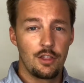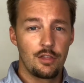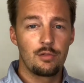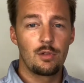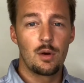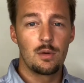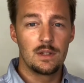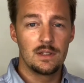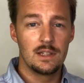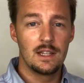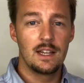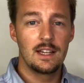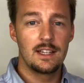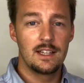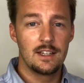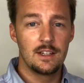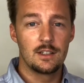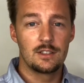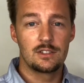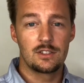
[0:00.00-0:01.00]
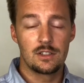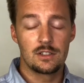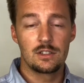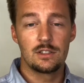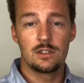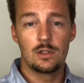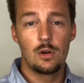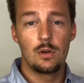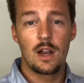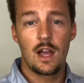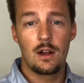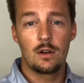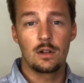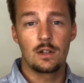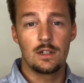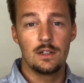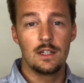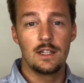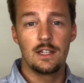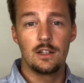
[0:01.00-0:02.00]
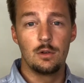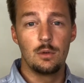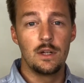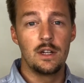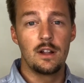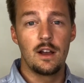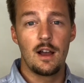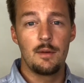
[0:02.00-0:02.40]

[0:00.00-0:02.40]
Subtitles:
throwing leg kicks to slow down Clay Guida.